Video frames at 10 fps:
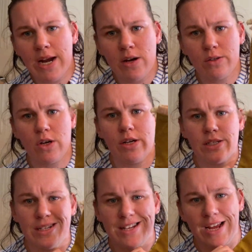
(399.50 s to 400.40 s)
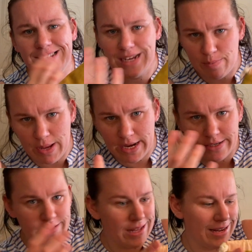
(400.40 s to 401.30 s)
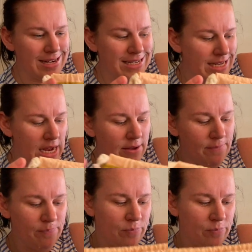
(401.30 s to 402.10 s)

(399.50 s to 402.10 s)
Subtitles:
needles on it, so it's like DPN, it's like knitting.